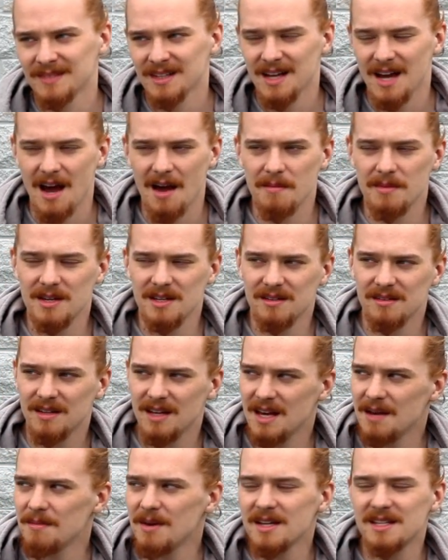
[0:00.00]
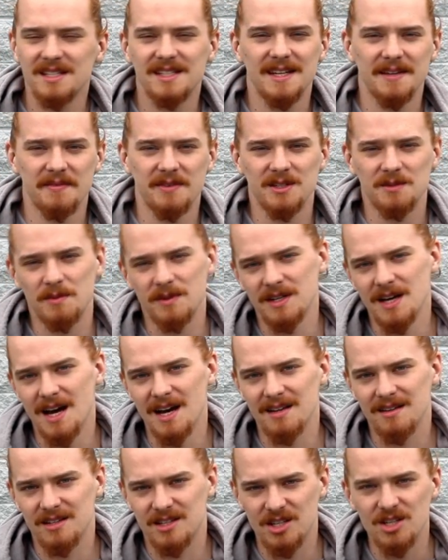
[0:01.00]
I mean, it makes a difference, but
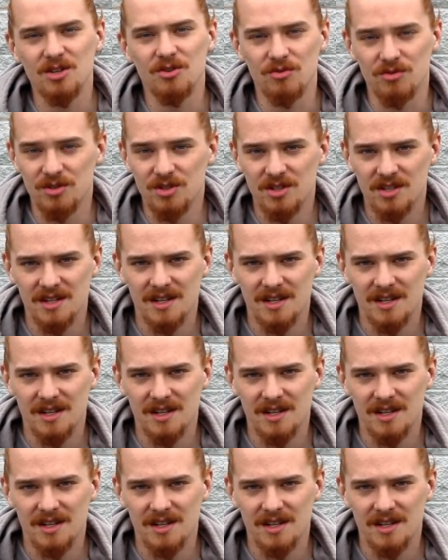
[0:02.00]
not huge.